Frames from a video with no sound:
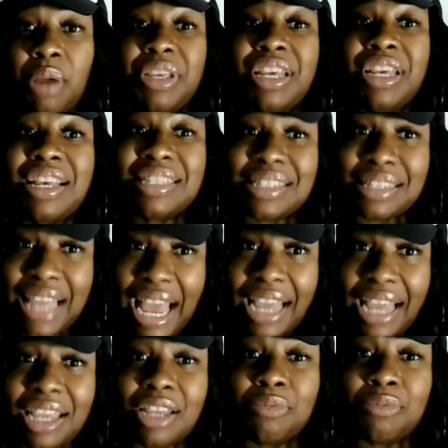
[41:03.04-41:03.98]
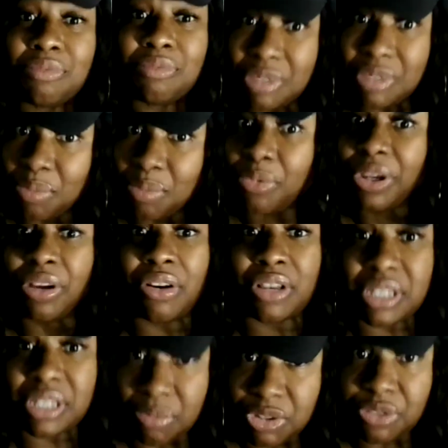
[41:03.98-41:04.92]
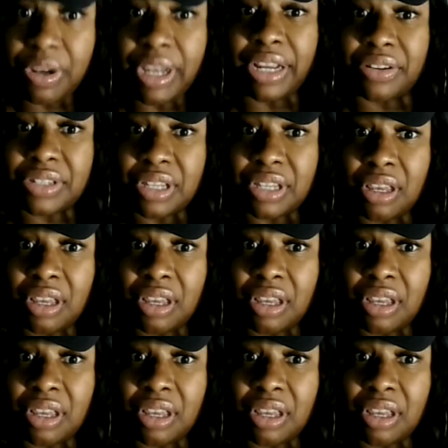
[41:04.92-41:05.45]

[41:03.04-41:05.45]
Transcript: because that can bring on some triggers.